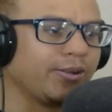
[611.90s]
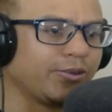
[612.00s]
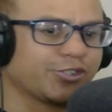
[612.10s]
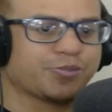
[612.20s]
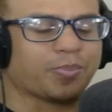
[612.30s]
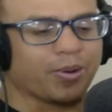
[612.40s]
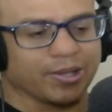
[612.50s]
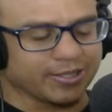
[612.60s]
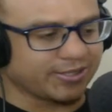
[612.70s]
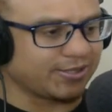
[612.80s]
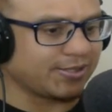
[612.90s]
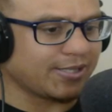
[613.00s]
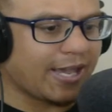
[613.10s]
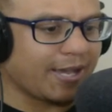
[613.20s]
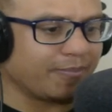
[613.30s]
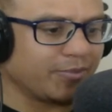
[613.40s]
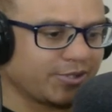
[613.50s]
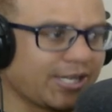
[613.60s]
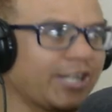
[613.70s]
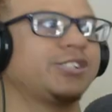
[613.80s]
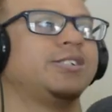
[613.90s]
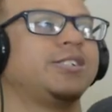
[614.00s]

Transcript: or Spoil is his name, was actually